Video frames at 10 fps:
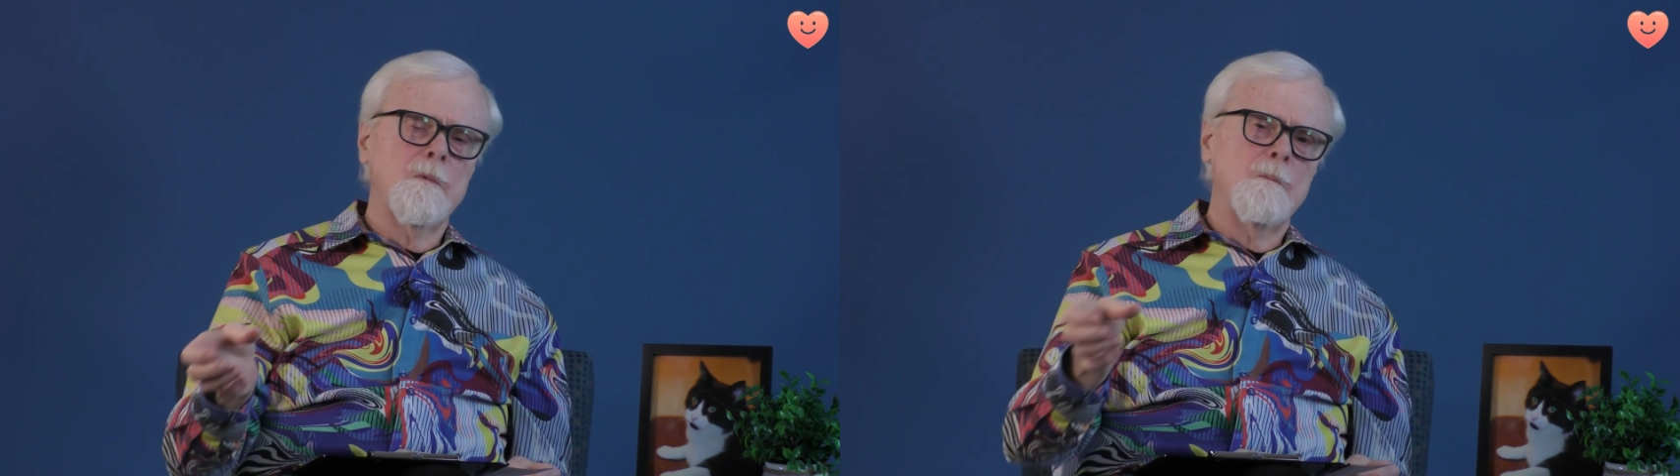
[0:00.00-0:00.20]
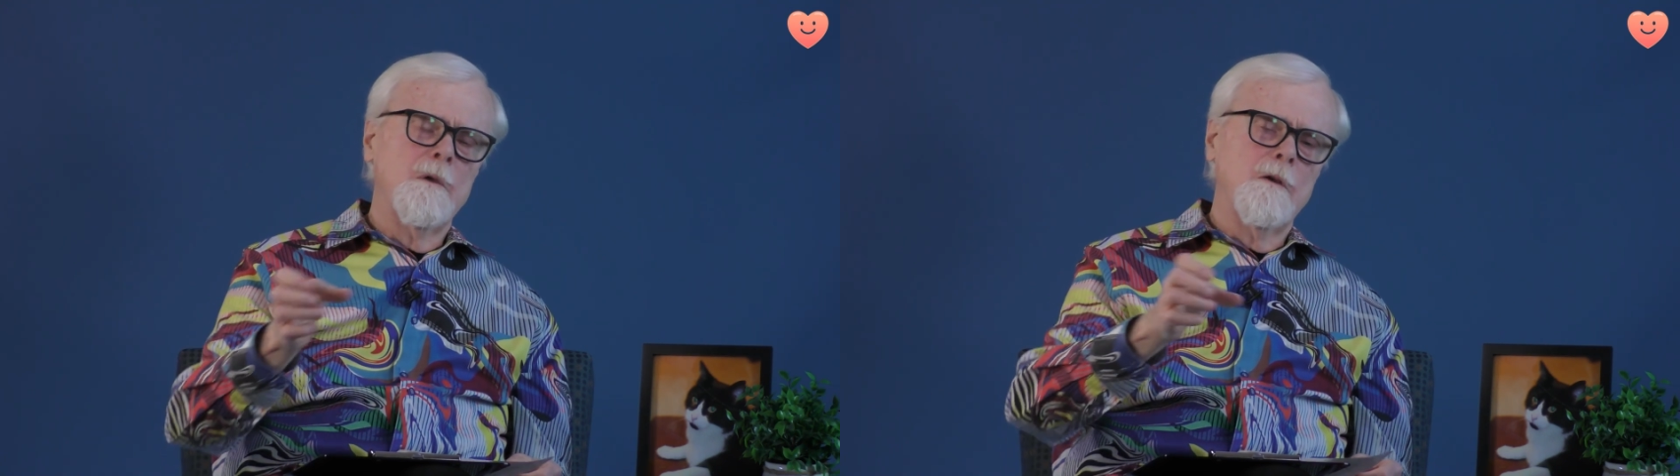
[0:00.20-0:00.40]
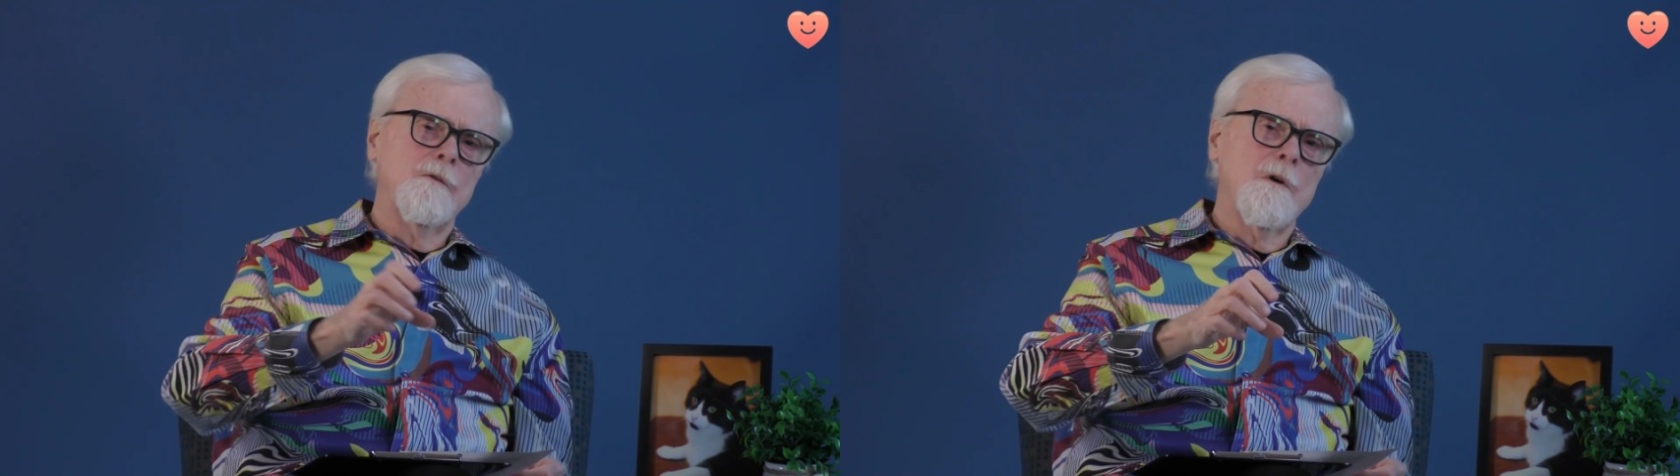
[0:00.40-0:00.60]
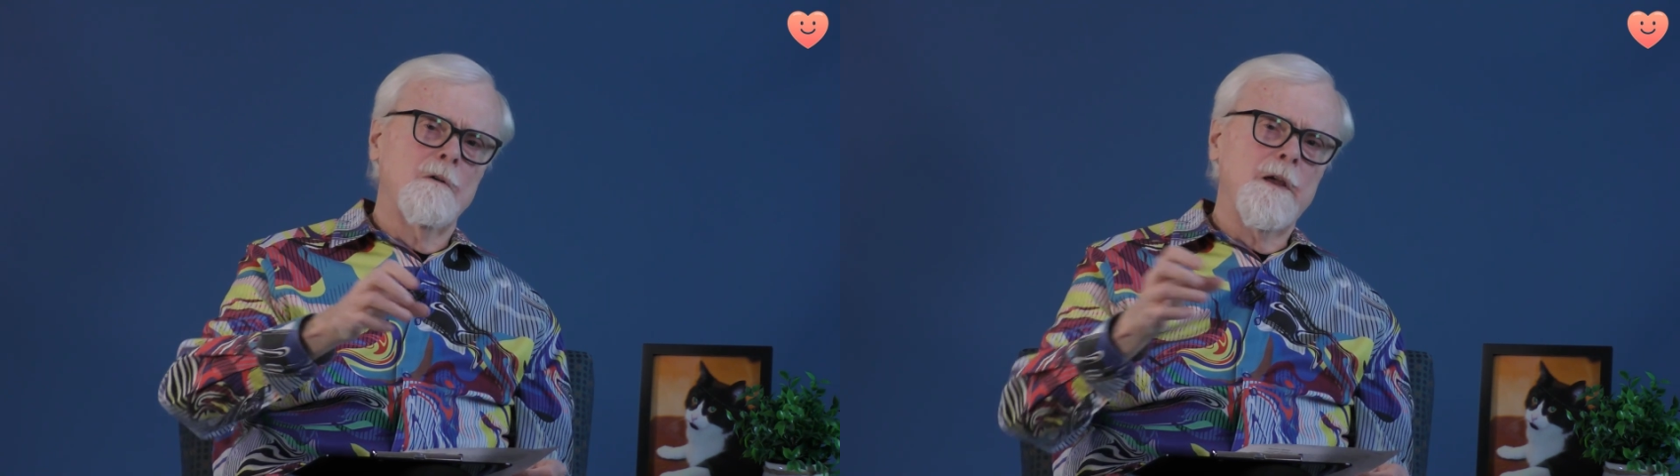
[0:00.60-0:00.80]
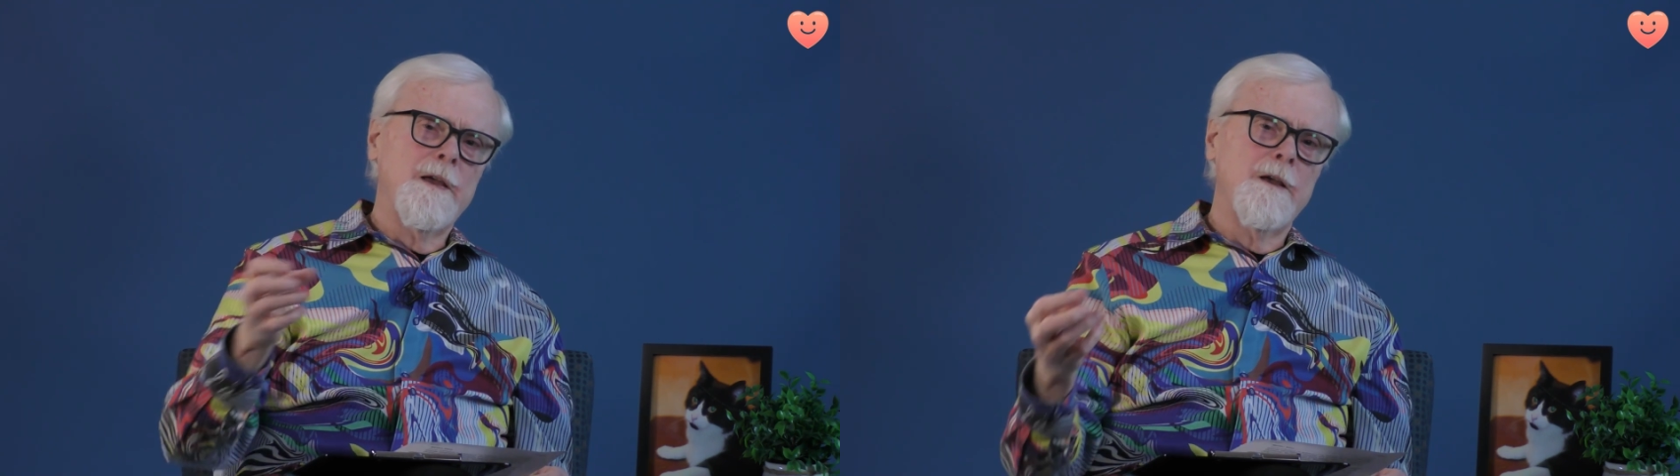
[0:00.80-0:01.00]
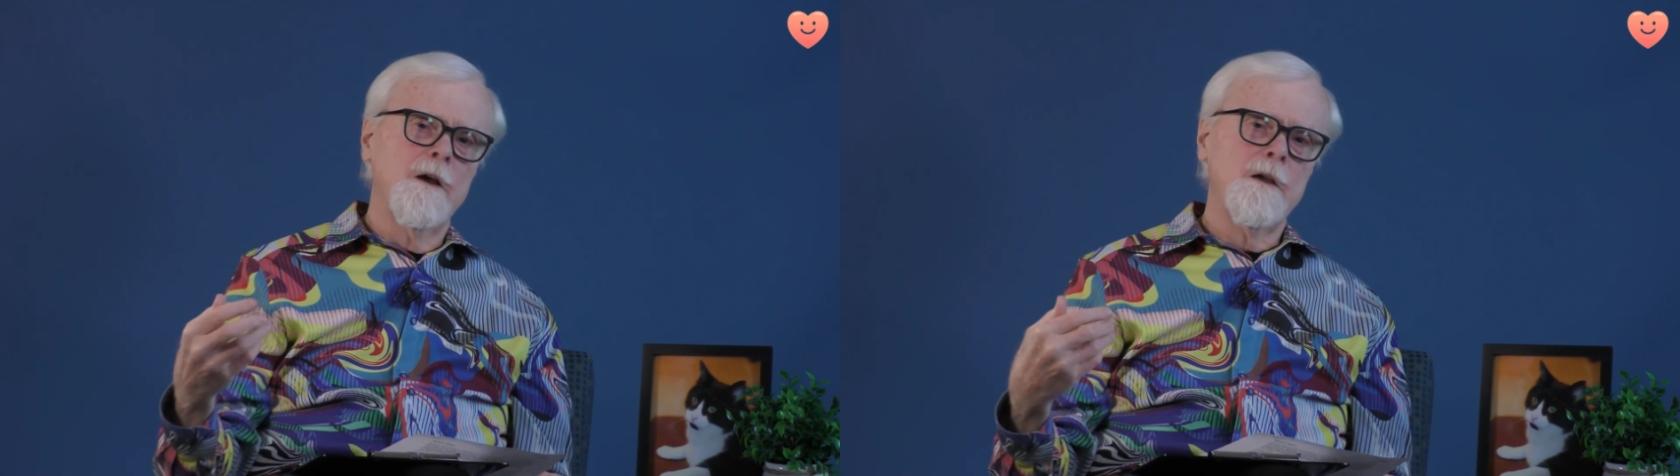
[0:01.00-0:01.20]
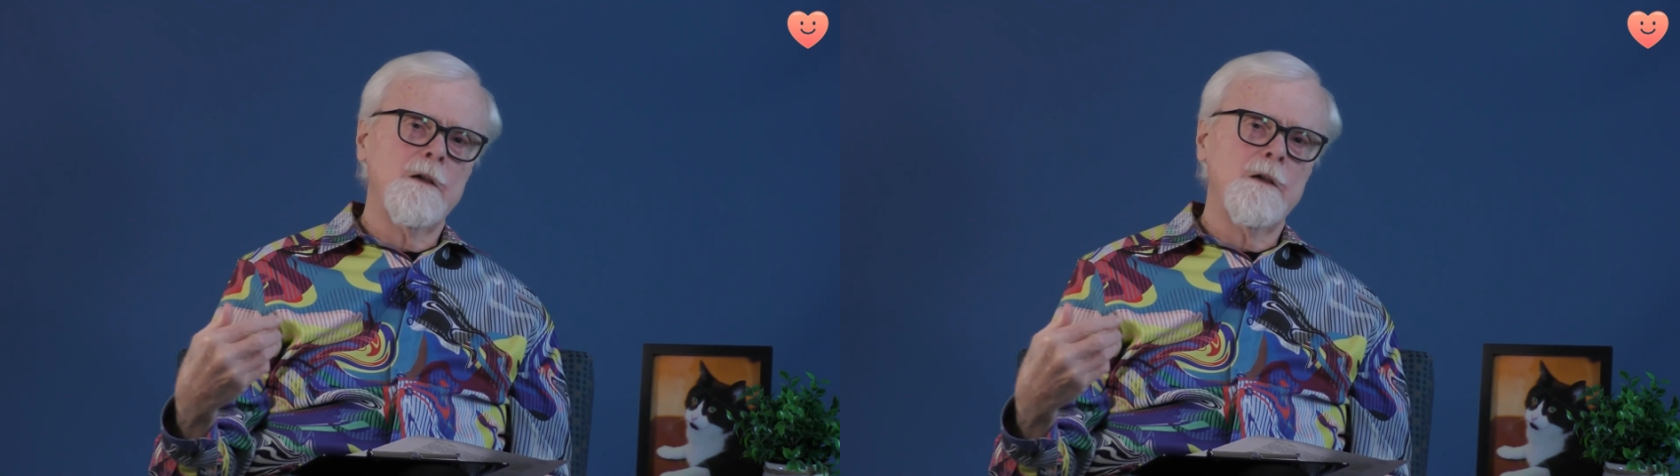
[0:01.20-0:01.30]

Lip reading: And because our AI